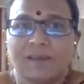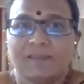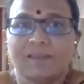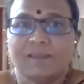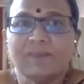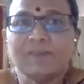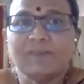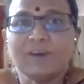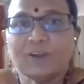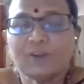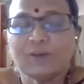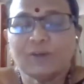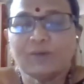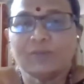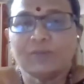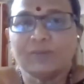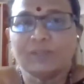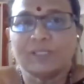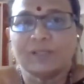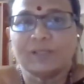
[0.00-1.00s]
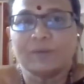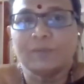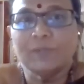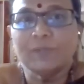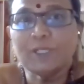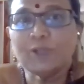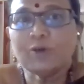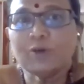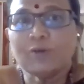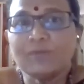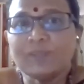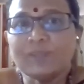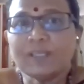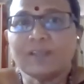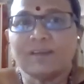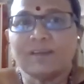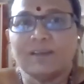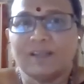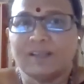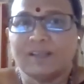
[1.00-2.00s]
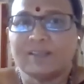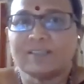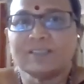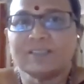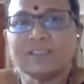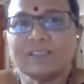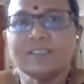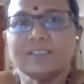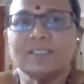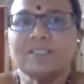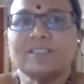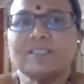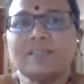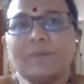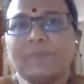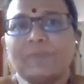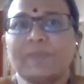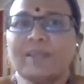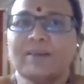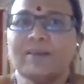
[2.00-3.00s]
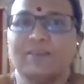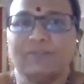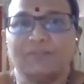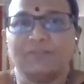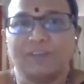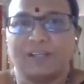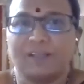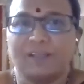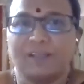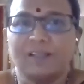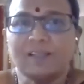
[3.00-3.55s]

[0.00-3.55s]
the word of the meaning of that in literature is something different.